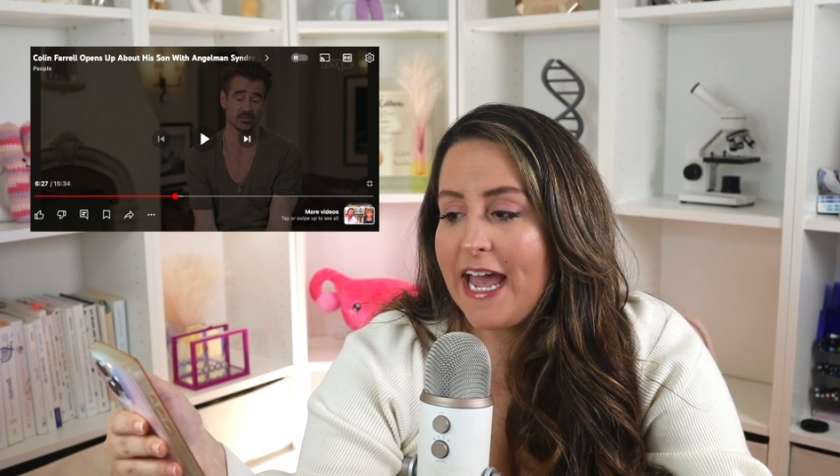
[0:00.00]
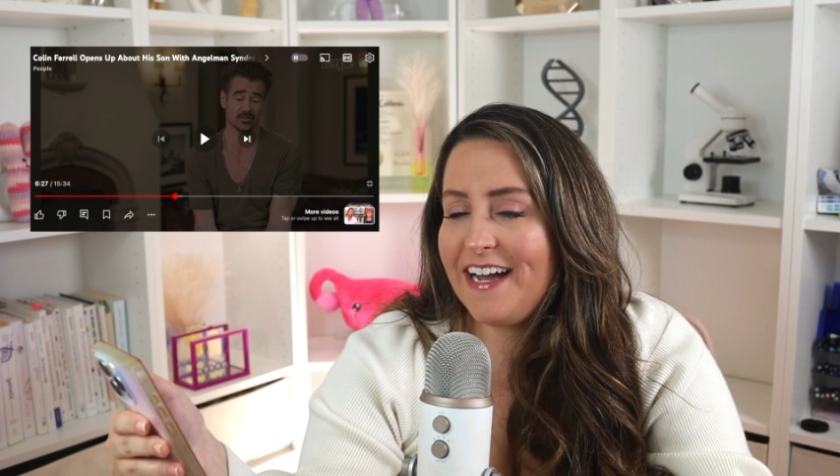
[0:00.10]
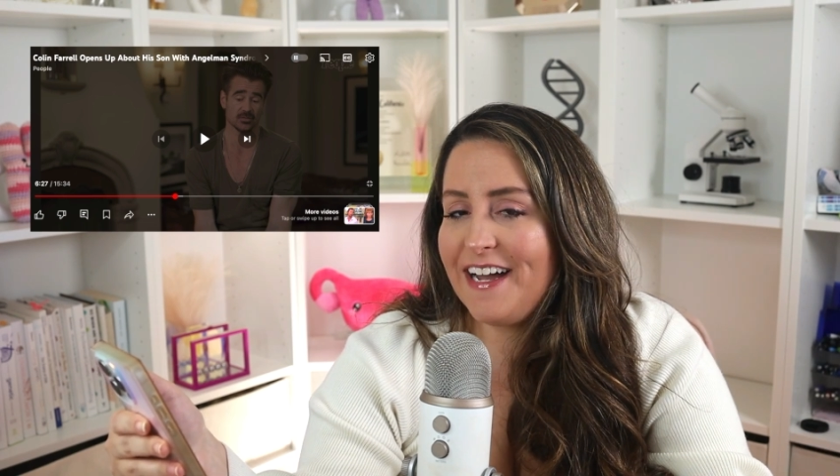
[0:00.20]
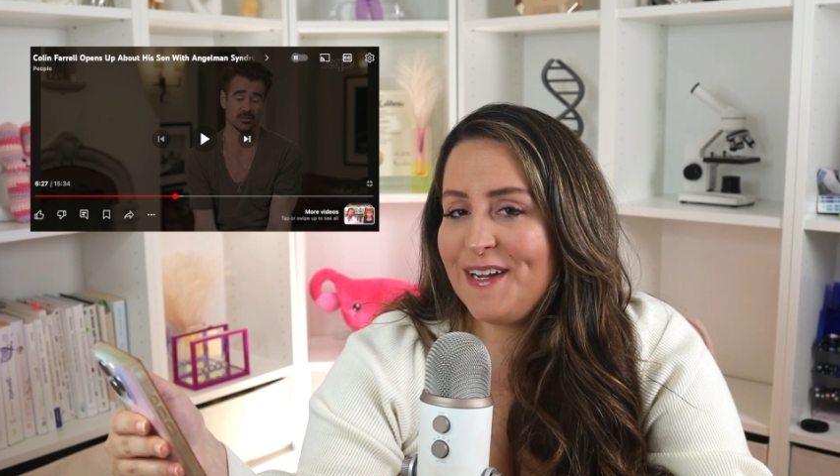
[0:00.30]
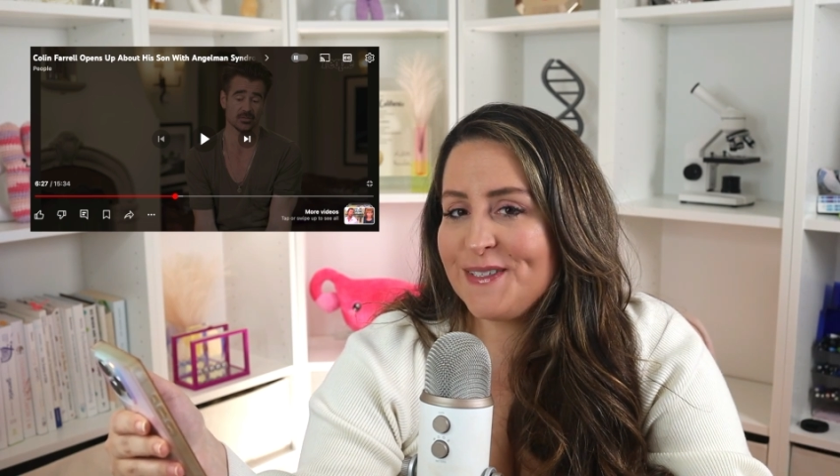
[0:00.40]

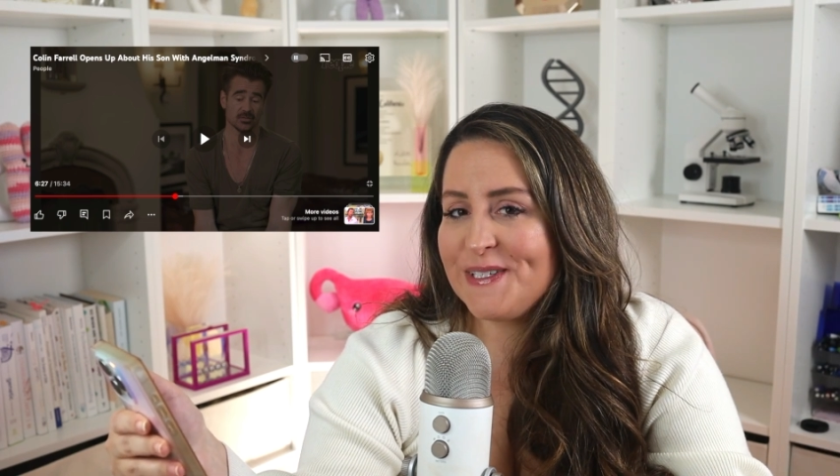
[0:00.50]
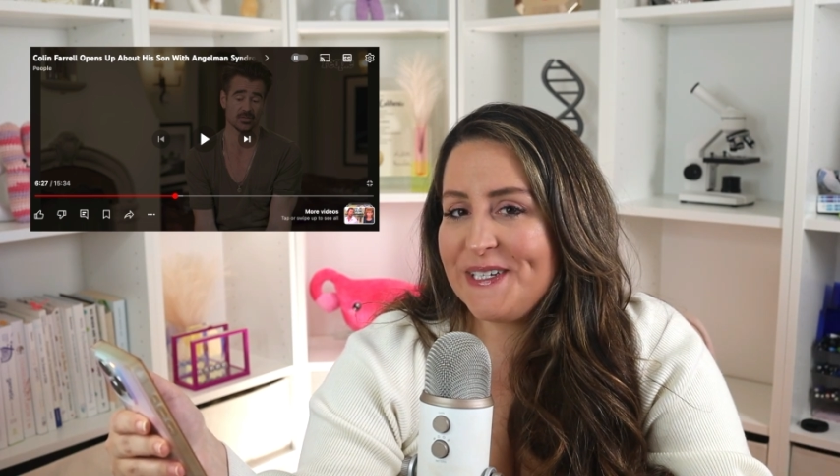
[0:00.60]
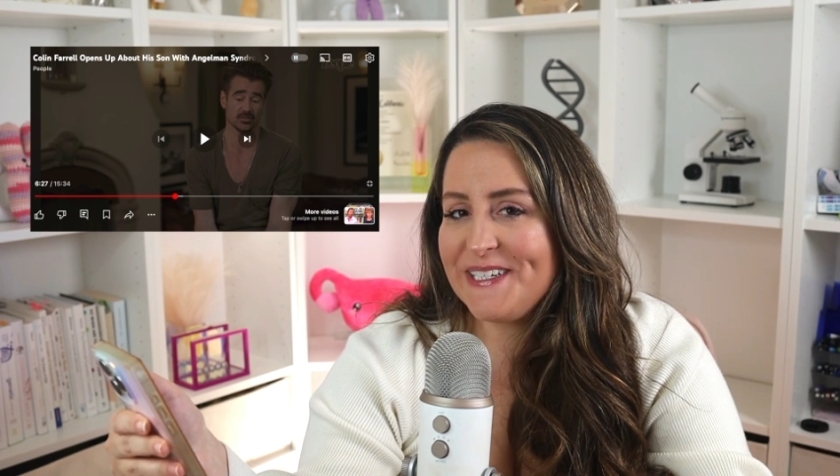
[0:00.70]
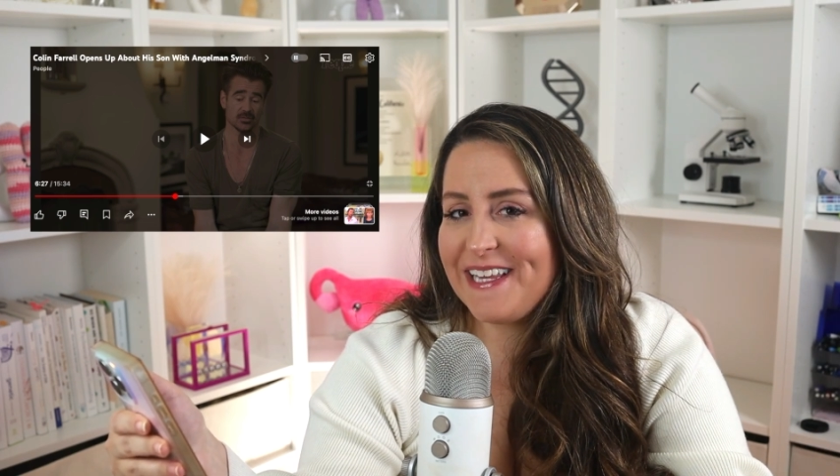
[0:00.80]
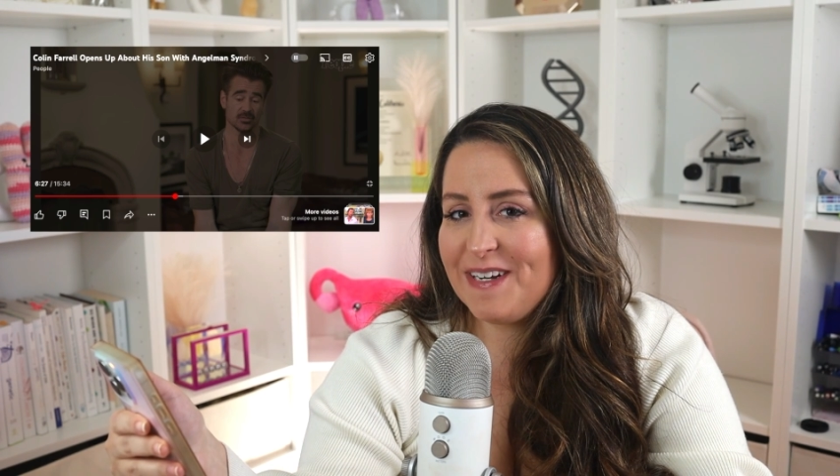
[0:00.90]
I also
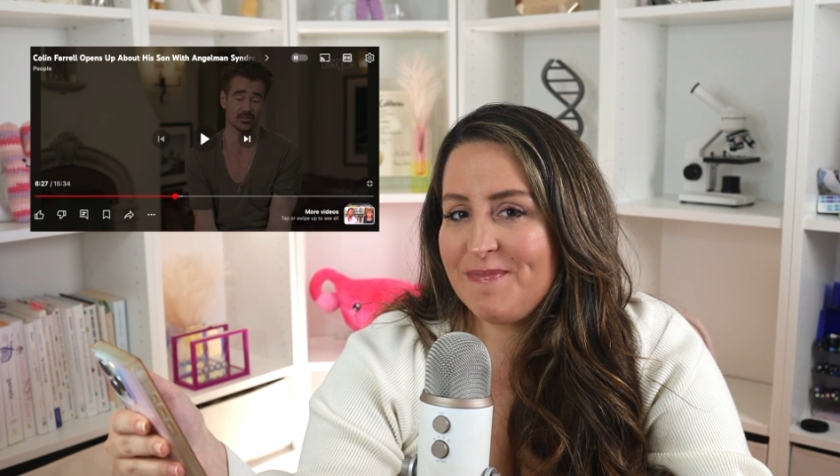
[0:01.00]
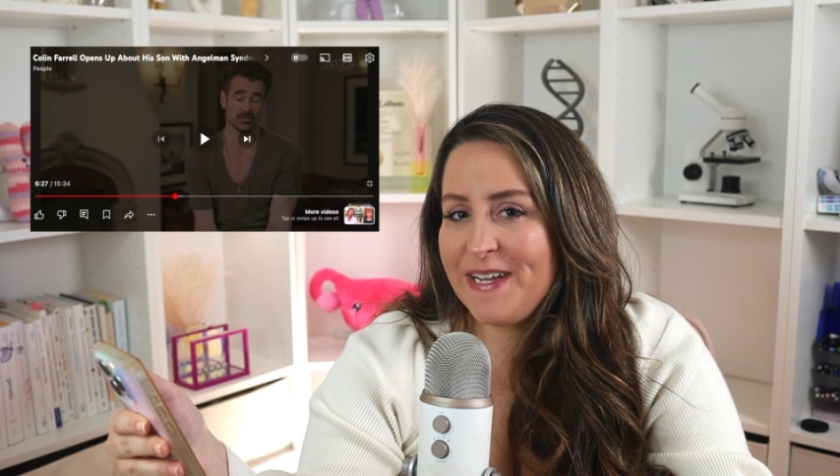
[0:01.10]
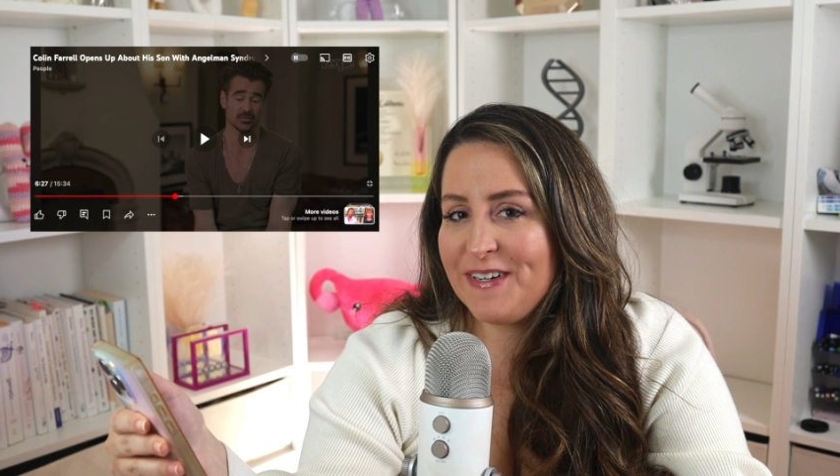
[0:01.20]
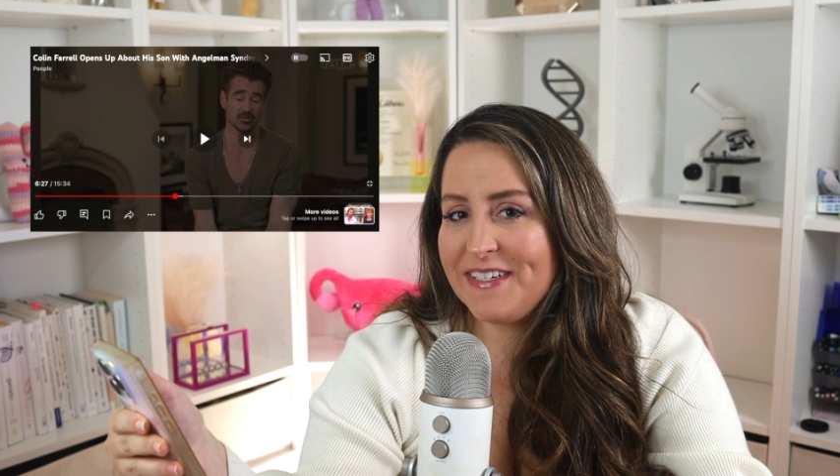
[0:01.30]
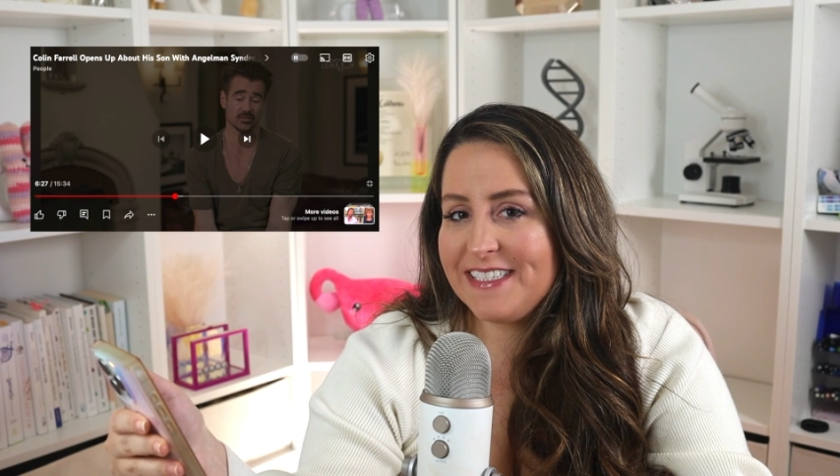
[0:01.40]
hear a lot of
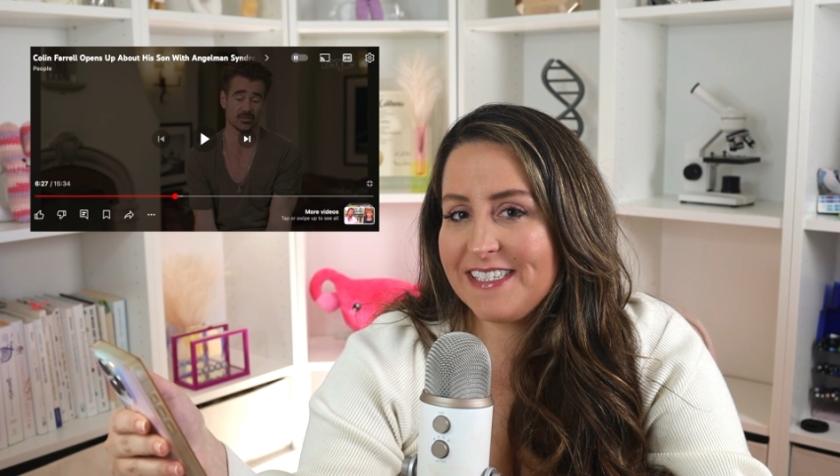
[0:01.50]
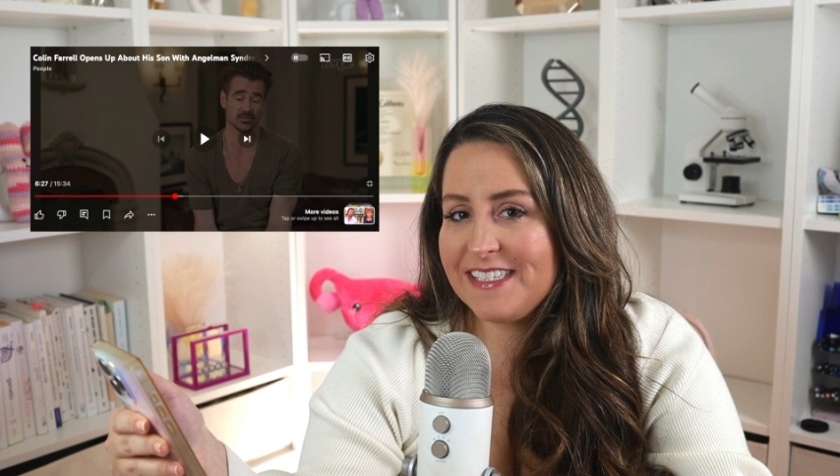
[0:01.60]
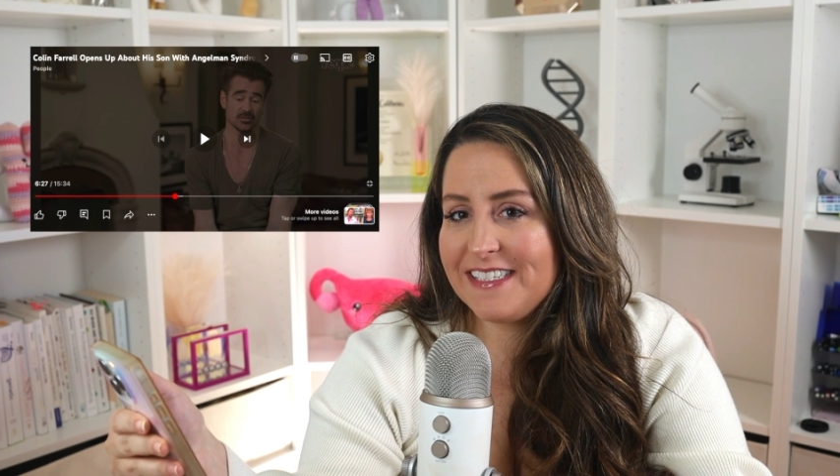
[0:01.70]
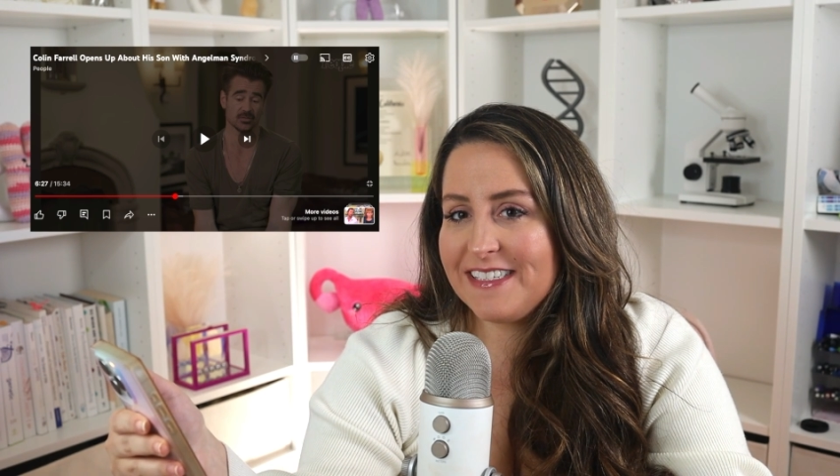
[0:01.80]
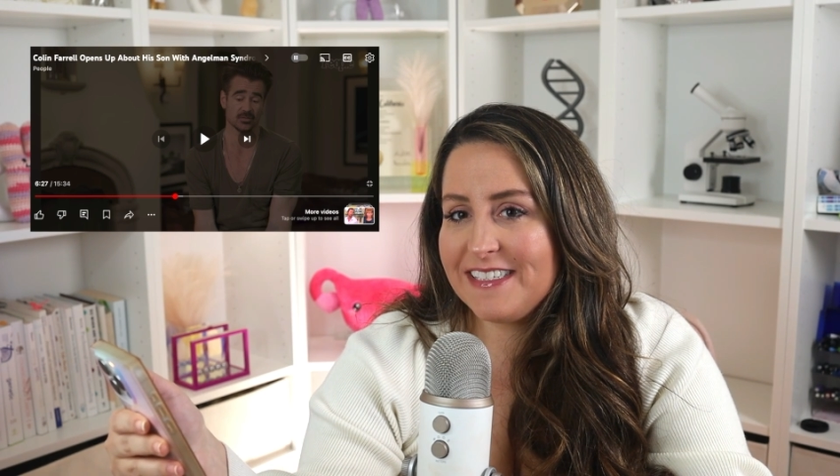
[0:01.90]
parents